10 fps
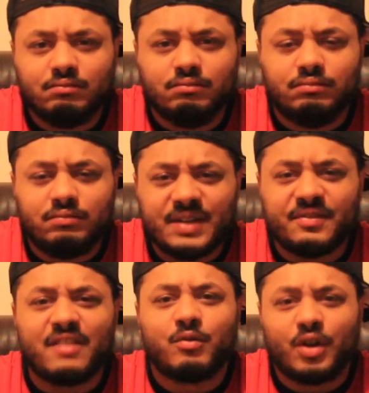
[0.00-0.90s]
If
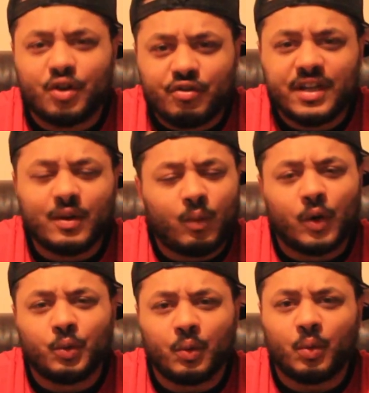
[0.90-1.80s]
everyone agreed, the
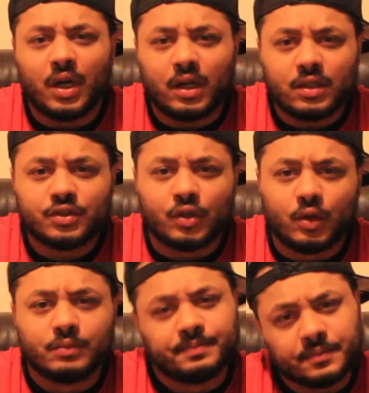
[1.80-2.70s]
world wouldn't work,
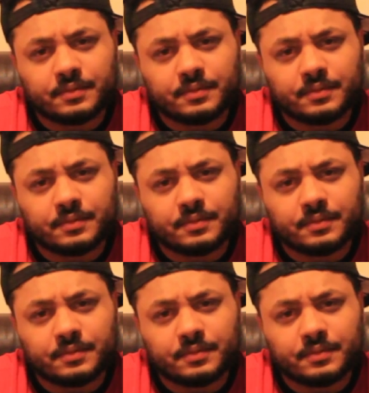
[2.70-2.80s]
so